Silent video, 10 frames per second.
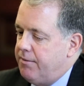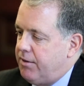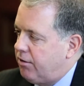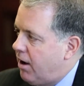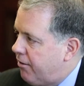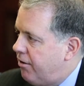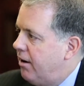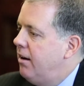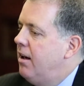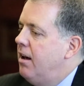
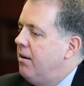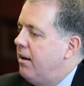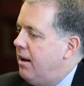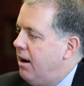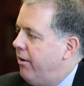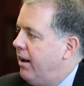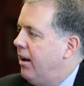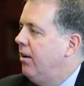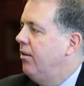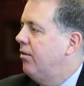discussion,
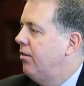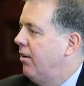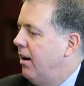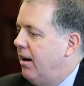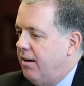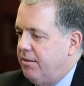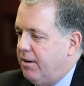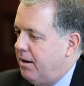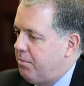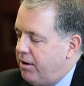hearings,
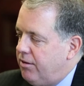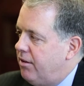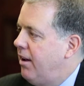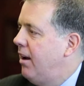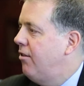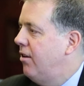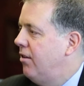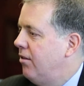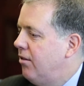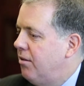
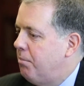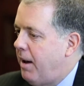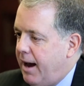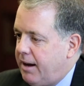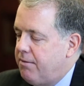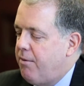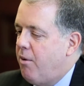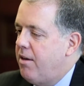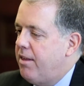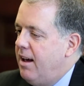presentations, back and
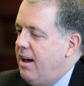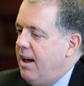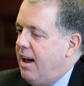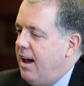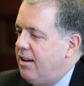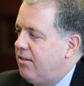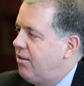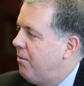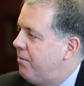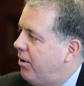forth. And
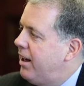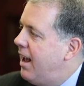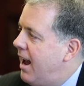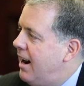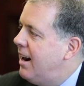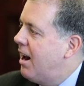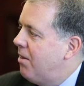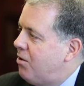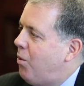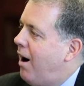so fully 8 out of
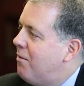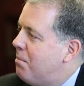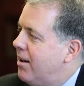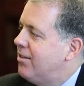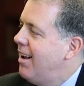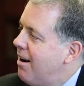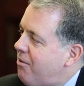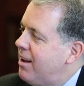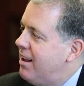the 12 months every